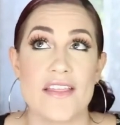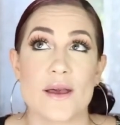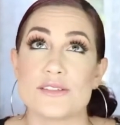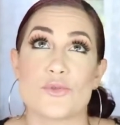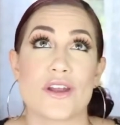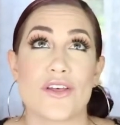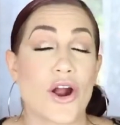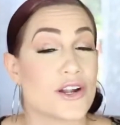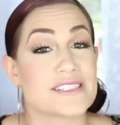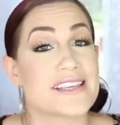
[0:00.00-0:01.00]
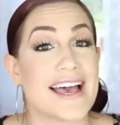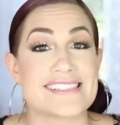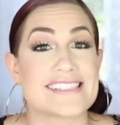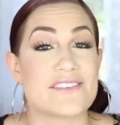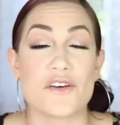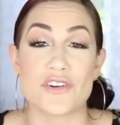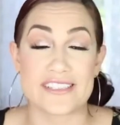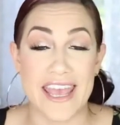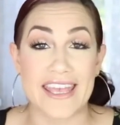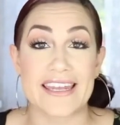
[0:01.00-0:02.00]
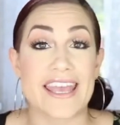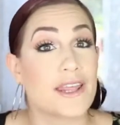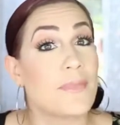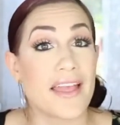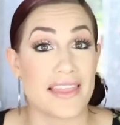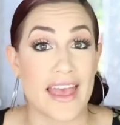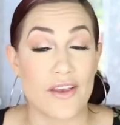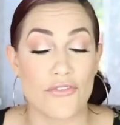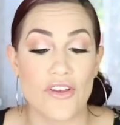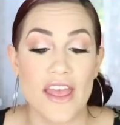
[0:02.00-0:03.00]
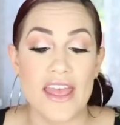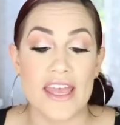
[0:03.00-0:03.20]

That was one of the hardest classes I've ever taken in my life.